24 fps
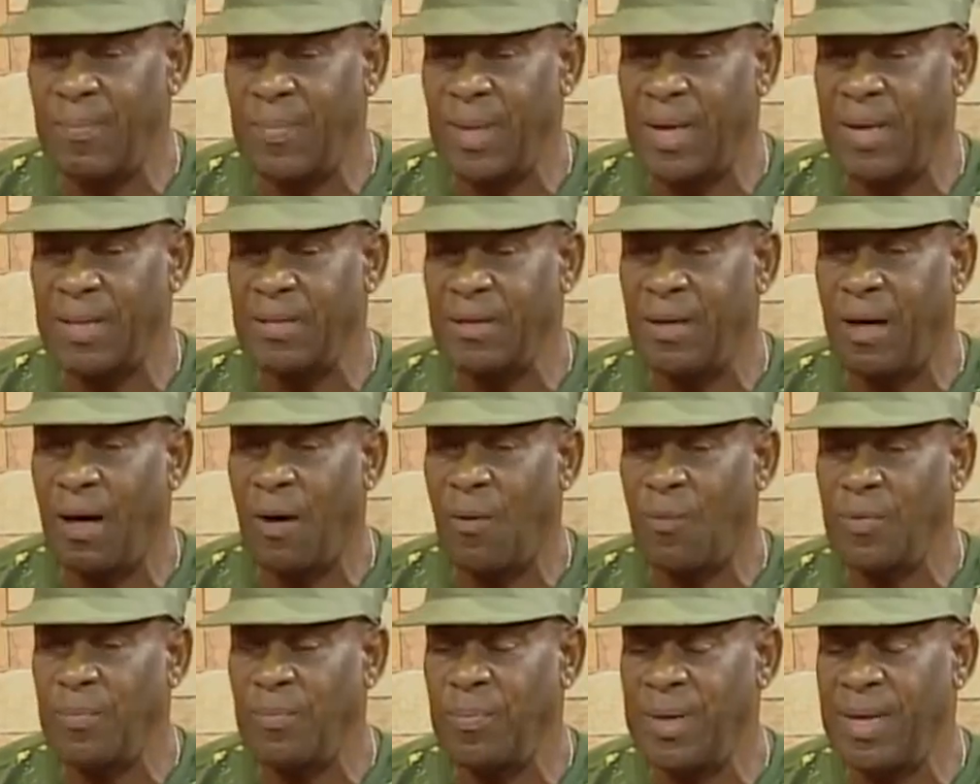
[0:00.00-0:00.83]
than
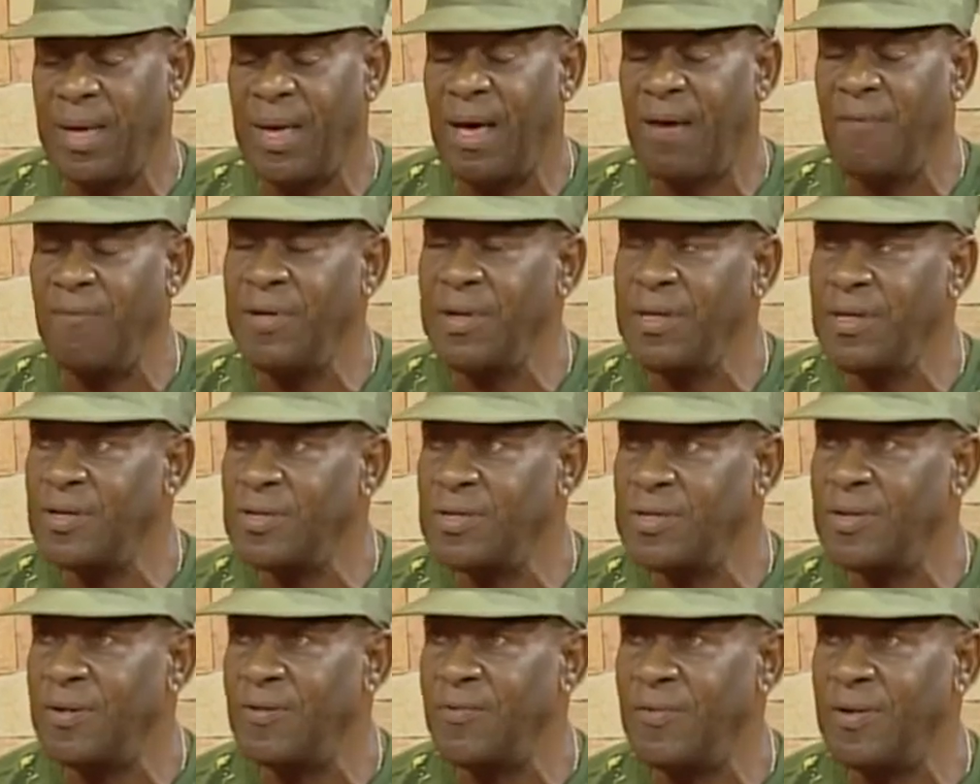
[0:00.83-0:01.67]
not, would be having the
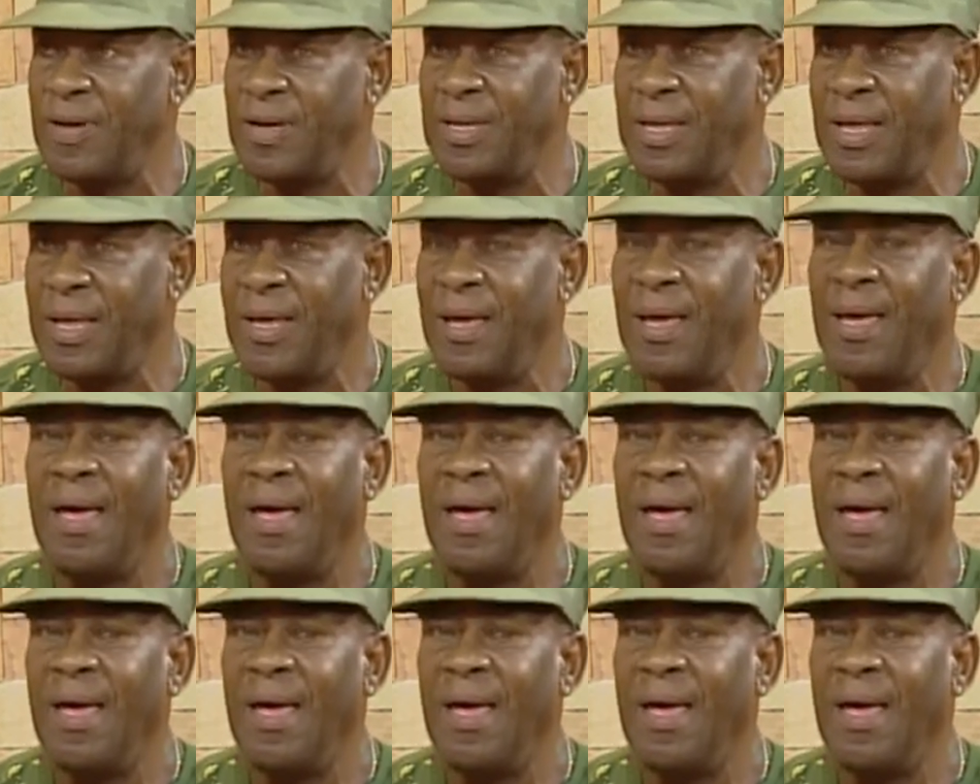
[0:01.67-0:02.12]
children